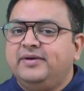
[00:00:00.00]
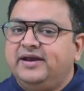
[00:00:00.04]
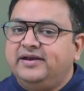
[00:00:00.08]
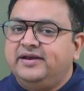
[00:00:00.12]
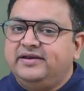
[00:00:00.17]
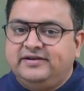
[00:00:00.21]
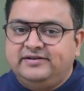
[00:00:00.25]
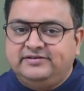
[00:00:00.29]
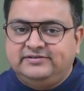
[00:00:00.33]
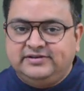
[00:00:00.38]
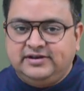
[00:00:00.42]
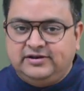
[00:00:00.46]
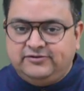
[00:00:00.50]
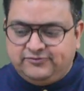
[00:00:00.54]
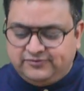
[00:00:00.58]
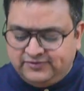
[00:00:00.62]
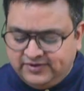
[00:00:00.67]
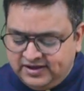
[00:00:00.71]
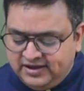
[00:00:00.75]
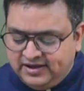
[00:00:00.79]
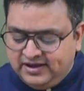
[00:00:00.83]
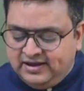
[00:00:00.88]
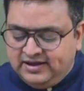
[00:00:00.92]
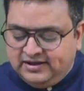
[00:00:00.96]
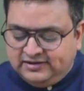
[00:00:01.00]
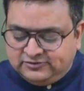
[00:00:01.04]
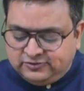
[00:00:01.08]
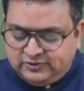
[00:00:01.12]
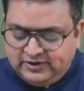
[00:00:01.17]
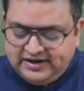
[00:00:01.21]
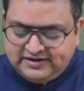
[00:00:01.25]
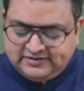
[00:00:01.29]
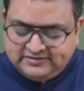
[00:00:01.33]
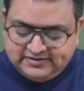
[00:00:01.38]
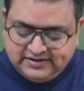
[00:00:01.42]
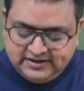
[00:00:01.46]
itself. So
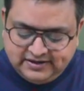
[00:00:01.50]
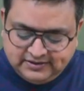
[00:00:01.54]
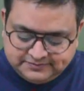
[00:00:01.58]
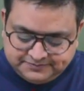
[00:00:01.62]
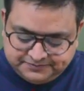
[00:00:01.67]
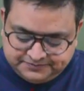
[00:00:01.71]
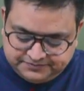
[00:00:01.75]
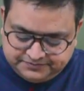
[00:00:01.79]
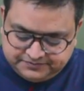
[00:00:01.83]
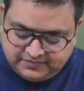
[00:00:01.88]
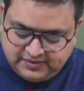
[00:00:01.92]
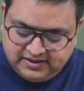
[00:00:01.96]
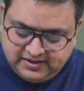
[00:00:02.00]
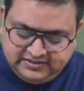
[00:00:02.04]
let's say